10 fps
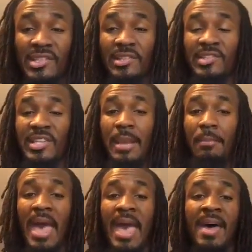It
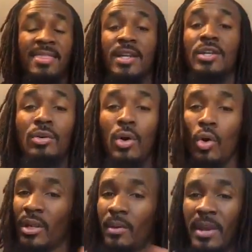seemed ethical. Whole
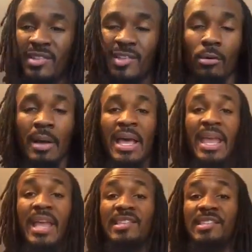another periscope.
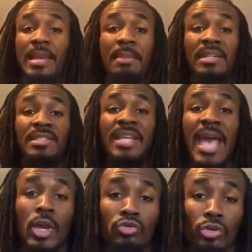It seemed
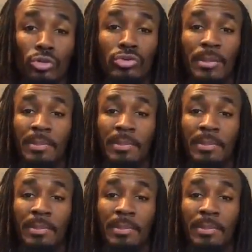integral to